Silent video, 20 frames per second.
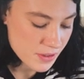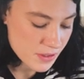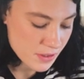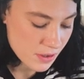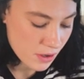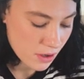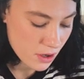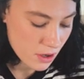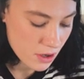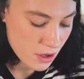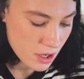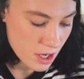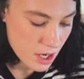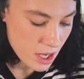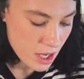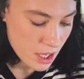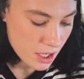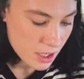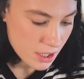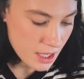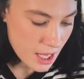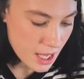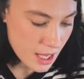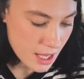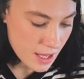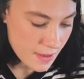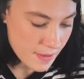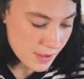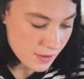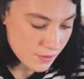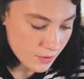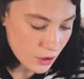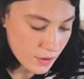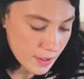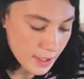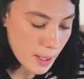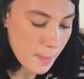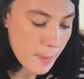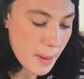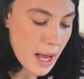So yeah. And then you've got
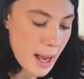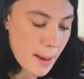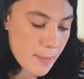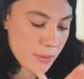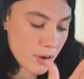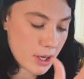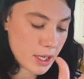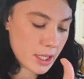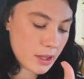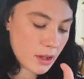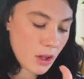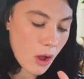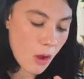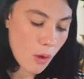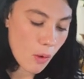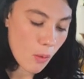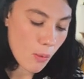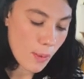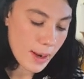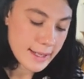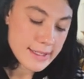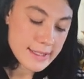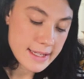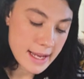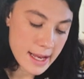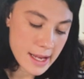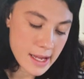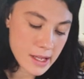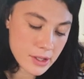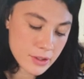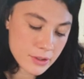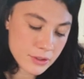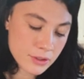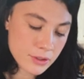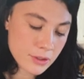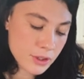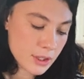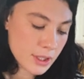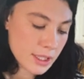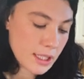like a pipe running the whole way
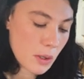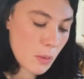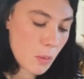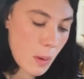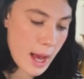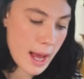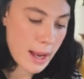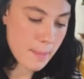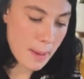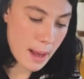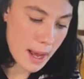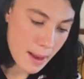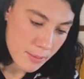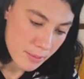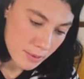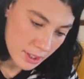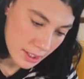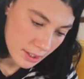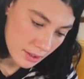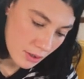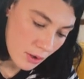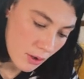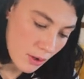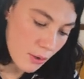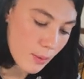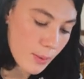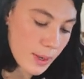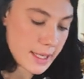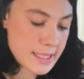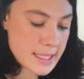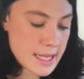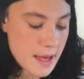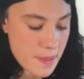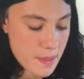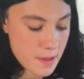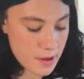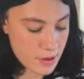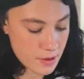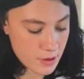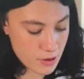down, like a white pipe running the whole way down
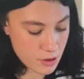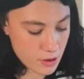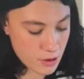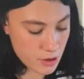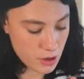the